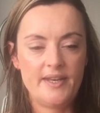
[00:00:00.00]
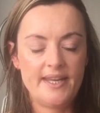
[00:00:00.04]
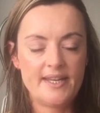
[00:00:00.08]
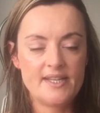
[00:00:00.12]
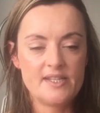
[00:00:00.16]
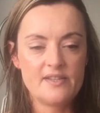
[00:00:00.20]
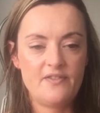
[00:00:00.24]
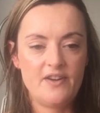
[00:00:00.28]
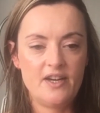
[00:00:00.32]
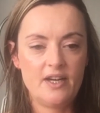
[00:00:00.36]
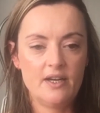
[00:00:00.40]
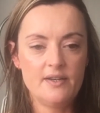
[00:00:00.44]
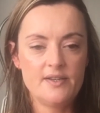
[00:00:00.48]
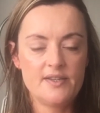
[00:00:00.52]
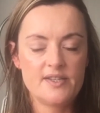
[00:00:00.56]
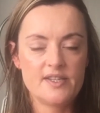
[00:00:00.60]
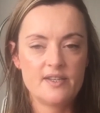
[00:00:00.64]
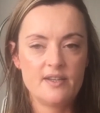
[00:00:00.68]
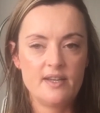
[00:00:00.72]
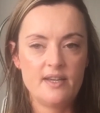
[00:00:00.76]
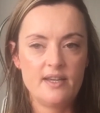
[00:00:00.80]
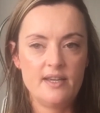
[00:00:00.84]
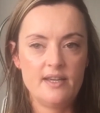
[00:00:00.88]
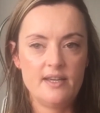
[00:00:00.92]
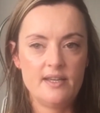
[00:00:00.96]
verse
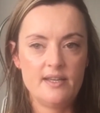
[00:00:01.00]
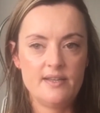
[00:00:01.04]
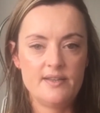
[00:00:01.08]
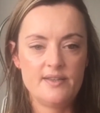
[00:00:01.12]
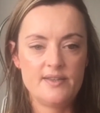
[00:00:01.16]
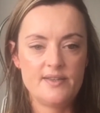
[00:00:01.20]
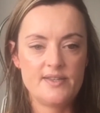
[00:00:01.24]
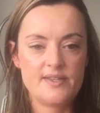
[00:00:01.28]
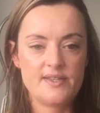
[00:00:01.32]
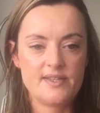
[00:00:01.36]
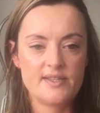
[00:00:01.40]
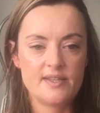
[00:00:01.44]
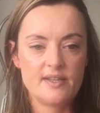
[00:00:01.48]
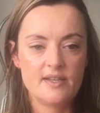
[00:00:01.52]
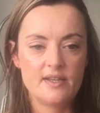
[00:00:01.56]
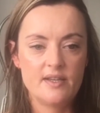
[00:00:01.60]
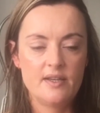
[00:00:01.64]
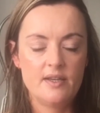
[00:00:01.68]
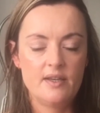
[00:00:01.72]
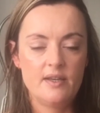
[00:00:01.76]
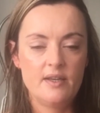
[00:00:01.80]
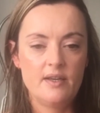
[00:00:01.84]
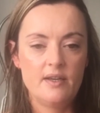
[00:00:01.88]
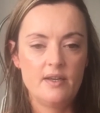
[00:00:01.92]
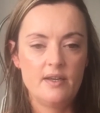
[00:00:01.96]
is
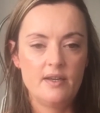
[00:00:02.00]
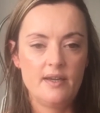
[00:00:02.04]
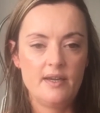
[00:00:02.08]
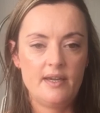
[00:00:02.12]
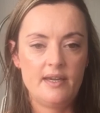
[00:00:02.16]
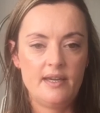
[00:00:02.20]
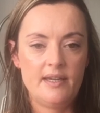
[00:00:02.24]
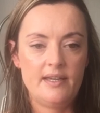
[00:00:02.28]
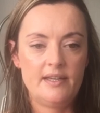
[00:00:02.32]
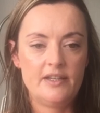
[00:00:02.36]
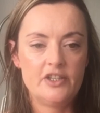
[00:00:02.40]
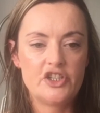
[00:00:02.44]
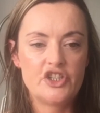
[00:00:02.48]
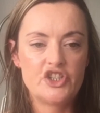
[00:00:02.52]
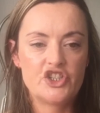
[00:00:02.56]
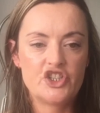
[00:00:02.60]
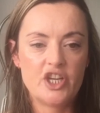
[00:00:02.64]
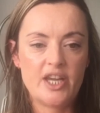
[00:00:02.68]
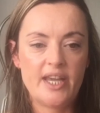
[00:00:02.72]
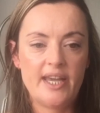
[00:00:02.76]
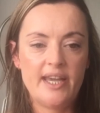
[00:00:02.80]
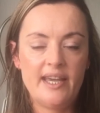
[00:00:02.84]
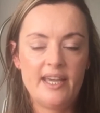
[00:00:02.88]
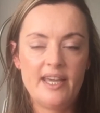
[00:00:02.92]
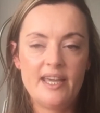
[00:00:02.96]

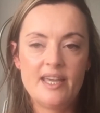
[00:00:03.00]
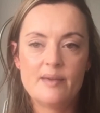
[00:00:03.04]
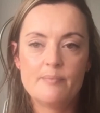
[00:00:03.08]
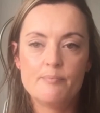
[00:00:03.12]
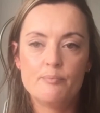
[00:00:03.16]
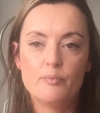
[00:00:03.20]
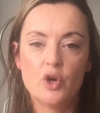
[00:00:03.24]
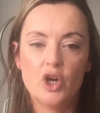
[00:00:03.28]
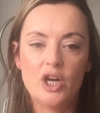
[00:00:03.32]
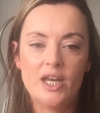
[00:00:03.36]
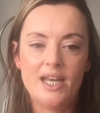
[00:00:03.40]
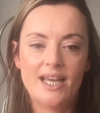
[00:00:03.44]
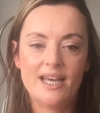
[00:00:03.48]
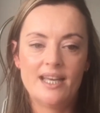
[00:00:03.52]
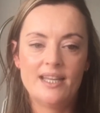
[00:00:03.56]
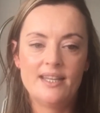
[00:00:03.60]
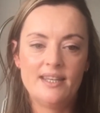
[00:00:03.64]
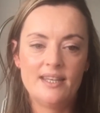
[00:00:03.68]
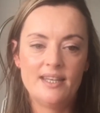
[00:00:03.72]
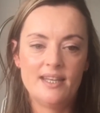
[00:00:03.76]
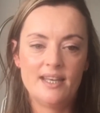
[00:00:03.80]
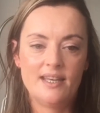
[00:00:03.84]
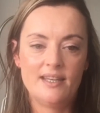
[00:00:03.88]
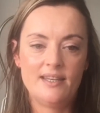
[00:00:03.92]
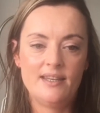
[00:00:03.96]
she
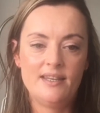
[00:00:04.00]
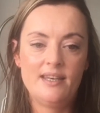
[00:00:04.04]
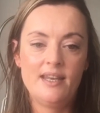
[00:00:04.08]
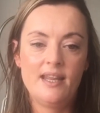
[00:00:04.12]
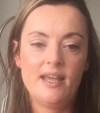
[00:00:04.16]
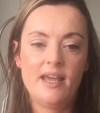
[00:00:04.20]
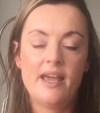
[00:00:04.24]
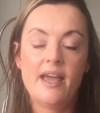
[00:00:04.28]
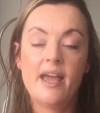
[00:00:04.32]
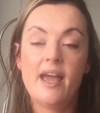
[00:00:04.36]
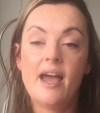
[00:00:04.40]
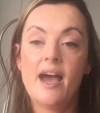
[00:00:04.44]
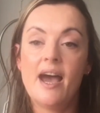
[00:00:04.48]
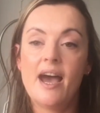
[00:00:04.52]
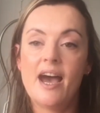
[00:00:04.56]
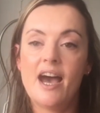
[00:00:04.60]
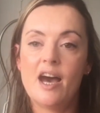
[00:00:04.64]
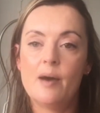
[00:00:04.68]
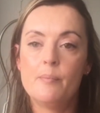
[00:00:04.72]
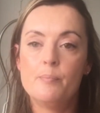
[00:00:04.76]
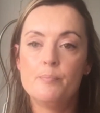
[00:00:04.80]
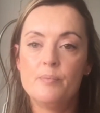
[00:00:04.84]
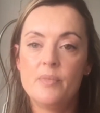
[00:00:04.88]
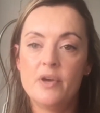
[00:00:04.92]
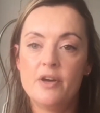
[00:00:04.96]
molannan,
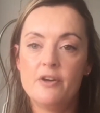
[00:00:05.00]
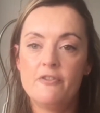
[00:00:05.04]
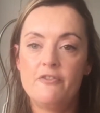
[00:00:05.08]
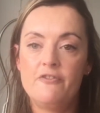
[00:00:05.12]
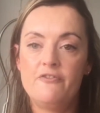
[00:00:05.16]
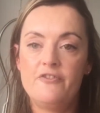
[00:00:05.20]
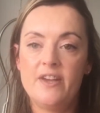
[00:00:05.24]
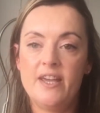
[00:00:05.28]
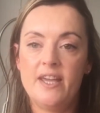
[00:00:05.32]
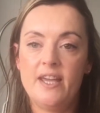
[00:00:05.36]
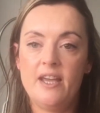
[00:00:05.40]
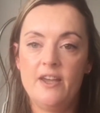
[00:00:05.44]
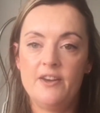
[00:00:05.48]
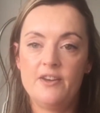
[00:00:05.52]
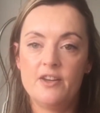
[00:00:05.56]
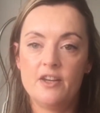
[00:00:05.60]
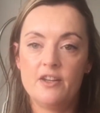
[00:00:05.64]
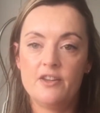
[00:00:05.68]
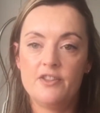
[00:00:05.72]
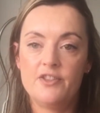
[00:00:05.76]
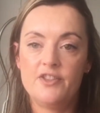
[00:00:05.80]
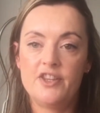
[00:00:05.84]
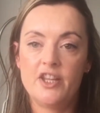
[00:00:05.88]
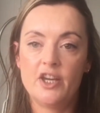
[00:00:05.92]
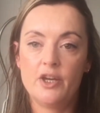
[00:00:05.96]
am fer
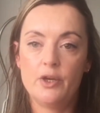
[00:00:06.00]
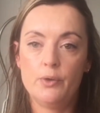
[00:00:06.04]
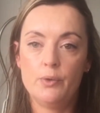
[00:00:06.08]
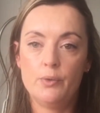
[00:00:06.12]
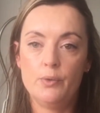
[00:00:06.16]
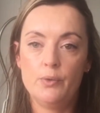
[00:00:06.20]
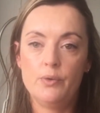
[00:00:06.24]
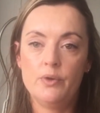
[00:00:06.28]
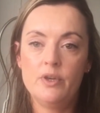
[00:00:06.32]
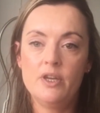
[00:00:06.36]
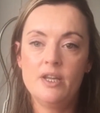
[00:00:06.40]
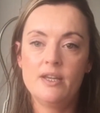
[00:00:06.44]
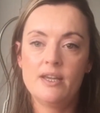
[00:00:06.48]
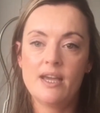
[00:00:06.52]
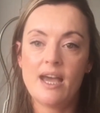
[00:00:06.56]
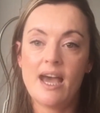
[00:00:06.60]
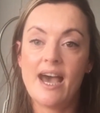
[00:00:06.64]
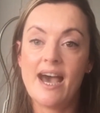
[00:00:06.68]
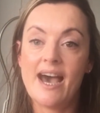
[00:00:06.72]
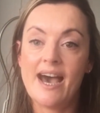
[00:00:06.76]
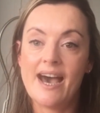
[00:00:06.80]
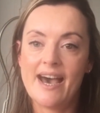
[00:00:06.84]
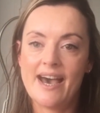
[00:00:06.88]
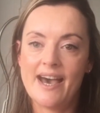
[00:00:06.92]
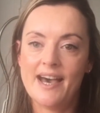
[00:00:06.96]
down
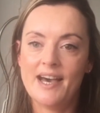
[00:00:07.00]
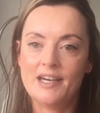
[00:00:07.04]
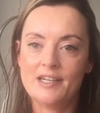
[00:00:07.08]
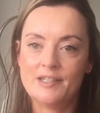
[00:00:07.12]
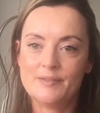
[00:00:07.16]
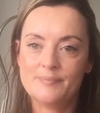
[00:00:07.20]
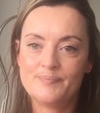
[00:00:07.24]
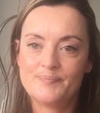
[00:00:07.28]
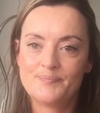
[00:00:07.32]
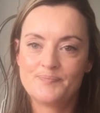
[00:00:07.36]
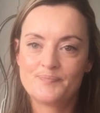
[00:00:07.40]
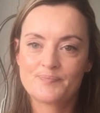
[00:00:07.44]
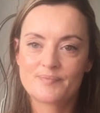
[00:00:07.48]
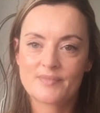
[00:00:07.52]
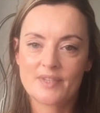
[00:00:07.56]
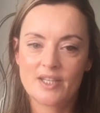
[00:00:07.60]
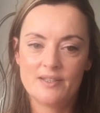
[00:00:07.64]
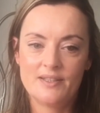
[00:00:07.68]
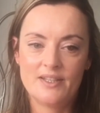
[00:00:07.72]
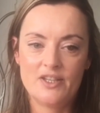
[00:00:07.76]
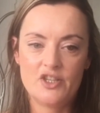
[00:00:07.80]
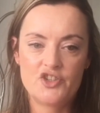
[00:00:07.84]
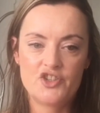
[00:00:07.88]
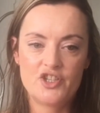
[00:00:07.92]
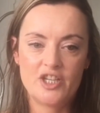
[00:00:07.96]
a.
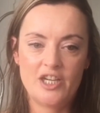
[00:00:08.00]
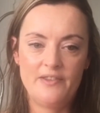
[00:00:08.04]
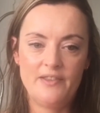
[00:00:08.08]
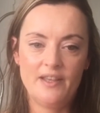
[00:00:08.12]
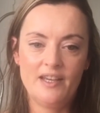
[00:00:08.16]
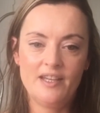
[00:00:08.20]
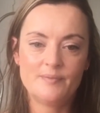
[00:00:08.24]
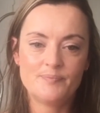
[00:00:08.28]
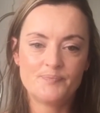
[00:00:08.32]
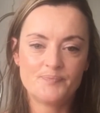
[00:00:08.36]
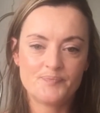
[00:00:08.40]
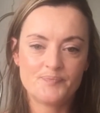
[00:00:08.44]
Let's try that.